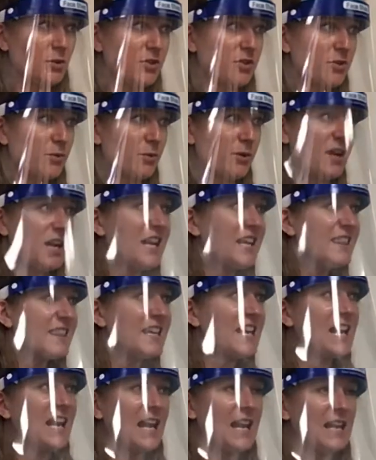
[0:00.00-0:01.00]
three
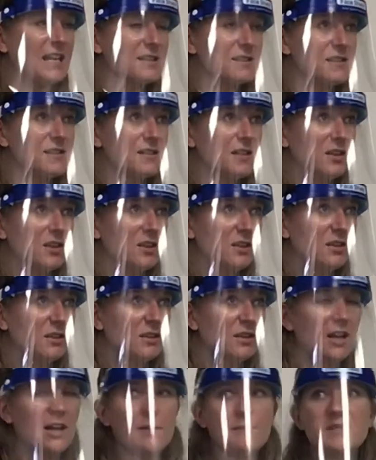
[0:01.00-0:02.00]
things
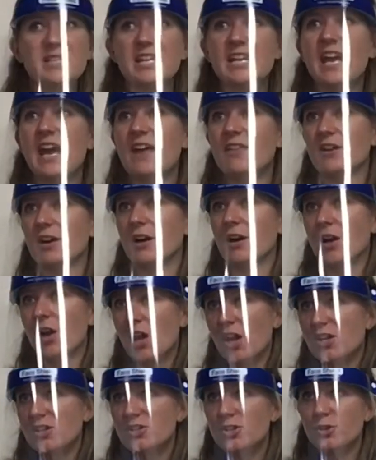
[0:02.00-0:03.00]
come together
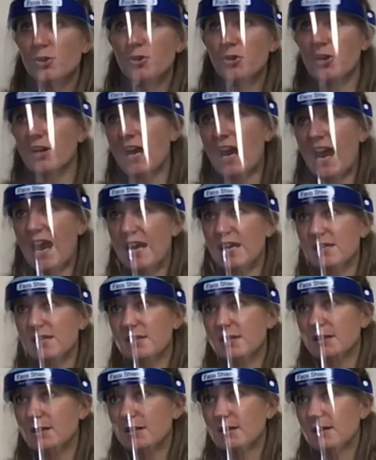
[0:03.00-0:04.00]
to
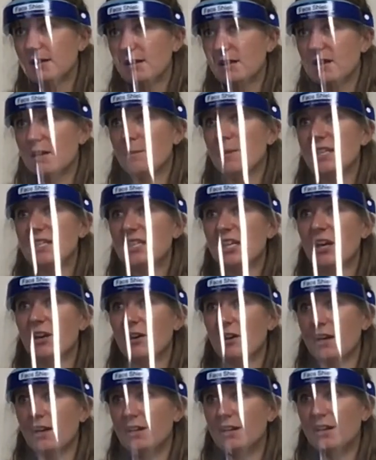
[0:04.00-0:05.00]
create the
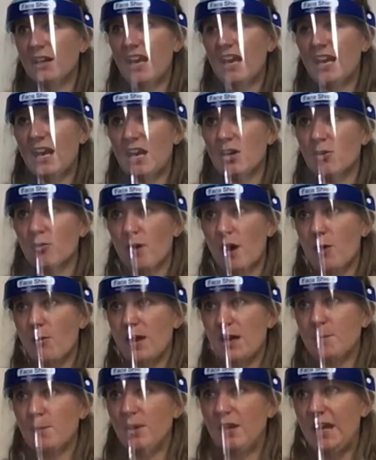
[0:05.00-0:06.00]
material in a
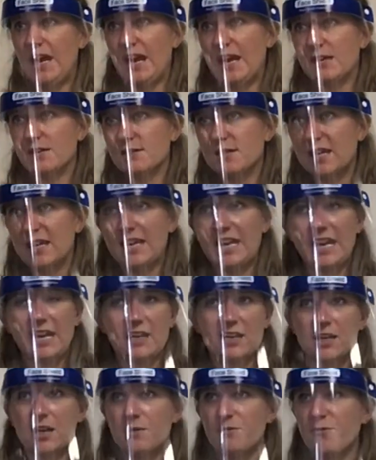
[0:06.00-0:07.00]
growing plant. It can't come